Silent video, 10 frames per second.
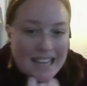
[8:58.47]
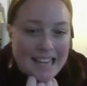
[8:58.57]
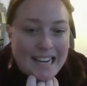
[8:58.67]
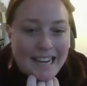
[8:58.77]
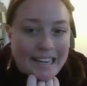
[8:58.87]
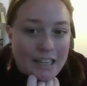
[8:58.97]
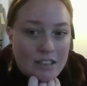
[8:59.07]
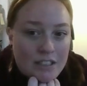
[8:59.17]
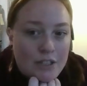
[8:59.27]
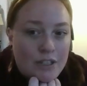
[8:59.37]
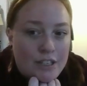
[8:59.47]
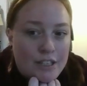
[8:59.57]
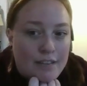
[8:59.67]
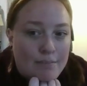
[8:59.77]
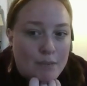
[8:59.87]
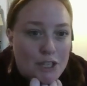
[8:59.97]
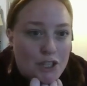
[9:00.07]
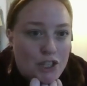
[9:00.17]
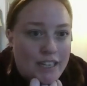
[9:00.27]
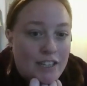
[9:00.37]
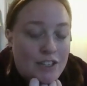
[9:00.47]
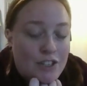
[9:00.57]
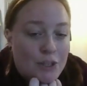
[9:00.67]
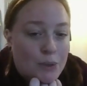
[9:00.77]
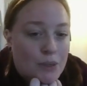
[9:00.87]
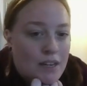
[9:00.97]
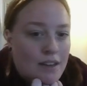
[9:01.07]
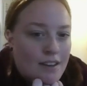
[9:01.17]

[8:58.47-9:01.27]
thin hair, so there's not much I can do